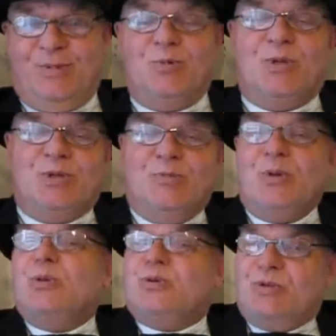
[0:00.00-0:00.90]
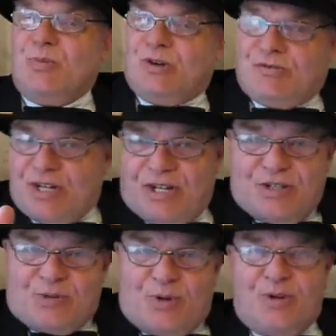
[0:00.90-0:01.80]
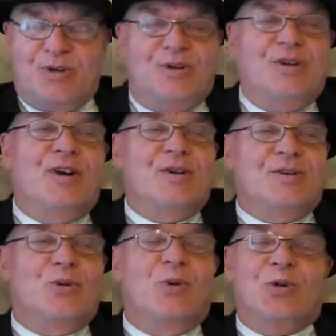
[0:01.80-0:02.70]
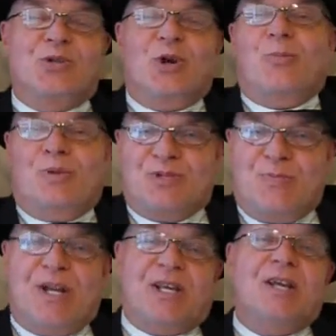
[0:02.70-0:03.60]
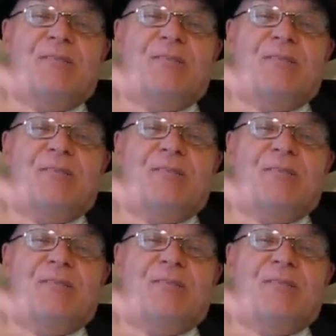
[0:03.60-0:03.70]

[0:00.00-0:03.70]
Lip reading: which amuses my friends when I call it topless money.